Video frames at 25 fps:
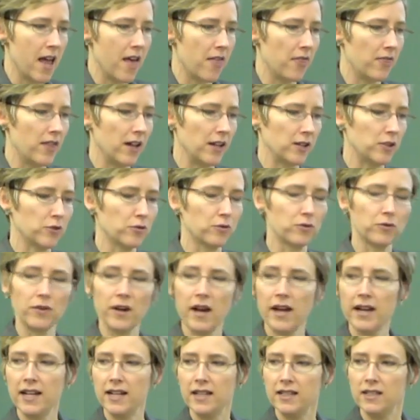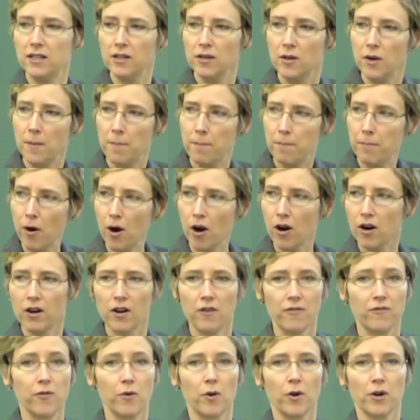that's ready to impart a
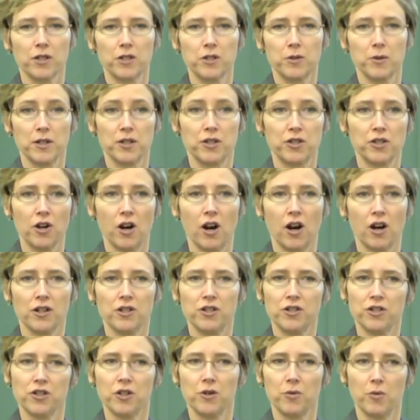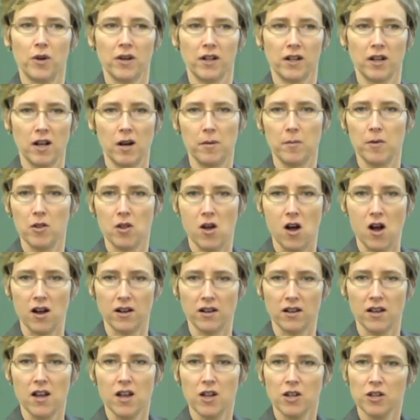force to a charge should one come along.